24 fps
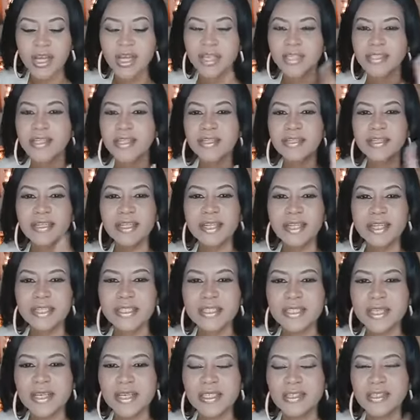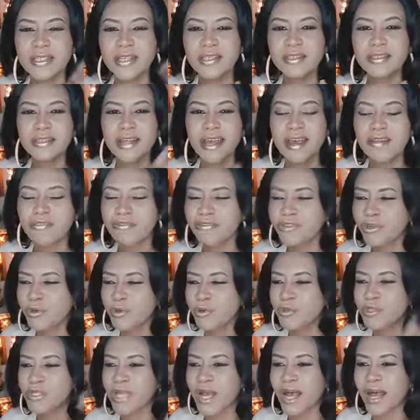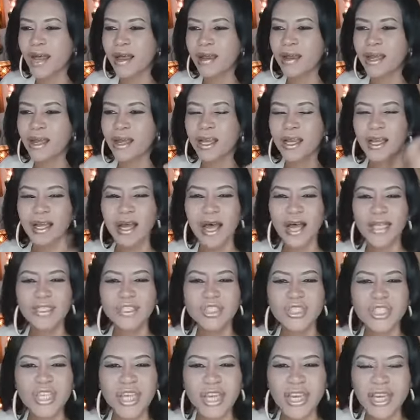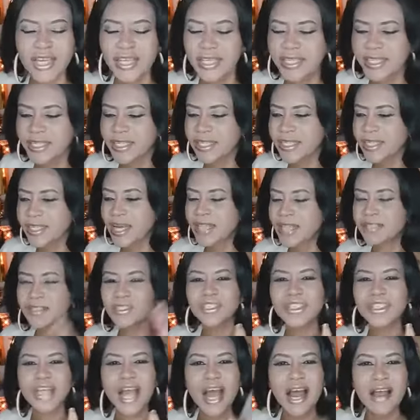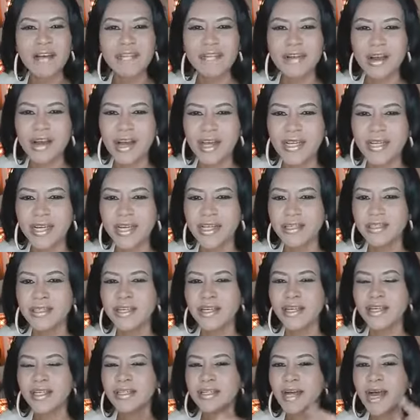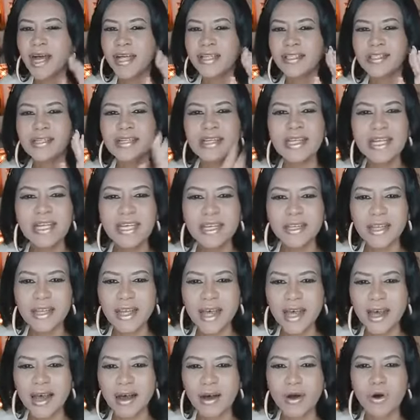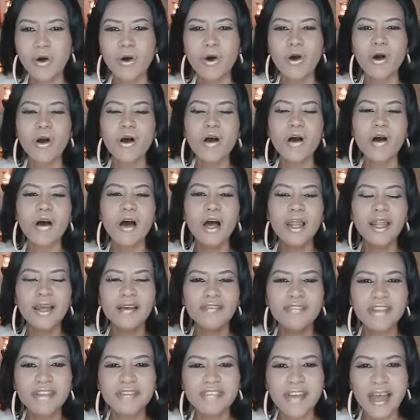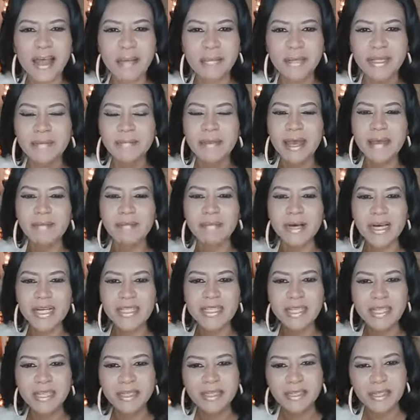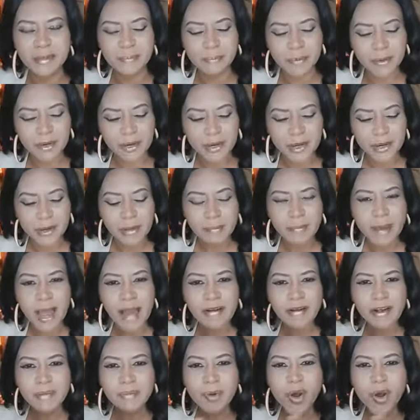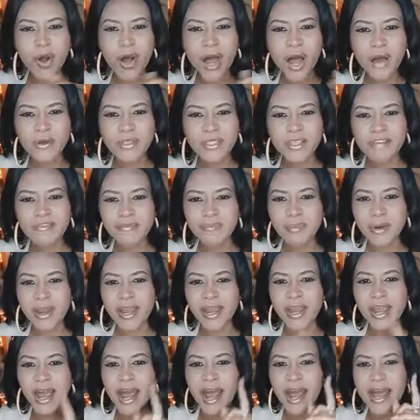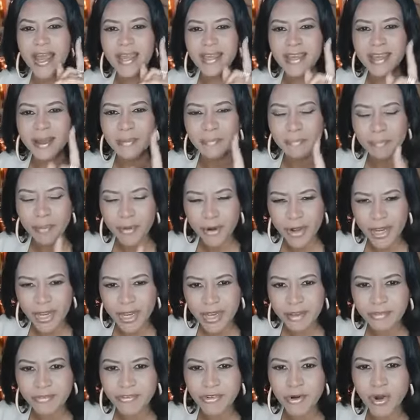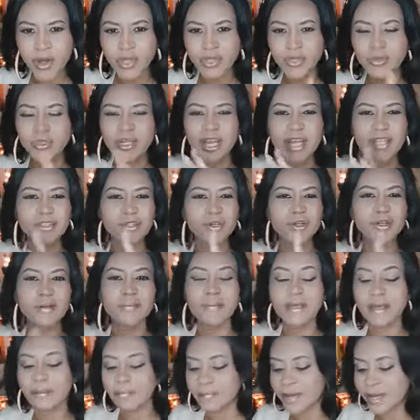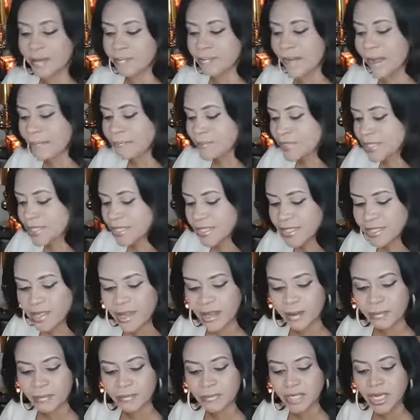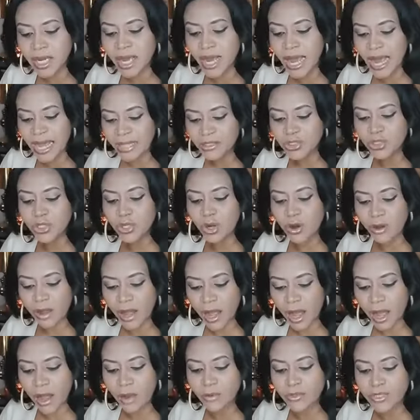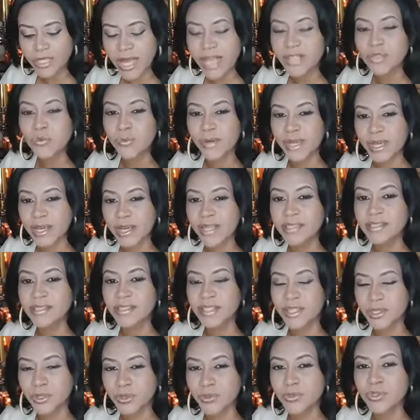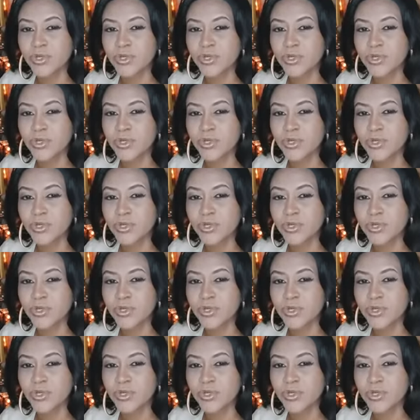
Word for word: the nieces, the nephews, uh, uh, Jaylee and Jaron and uh, Neela, all of the family members in the Pro House of Prayer. I am praying for you. There's going to be a big baptism at your house as we continue to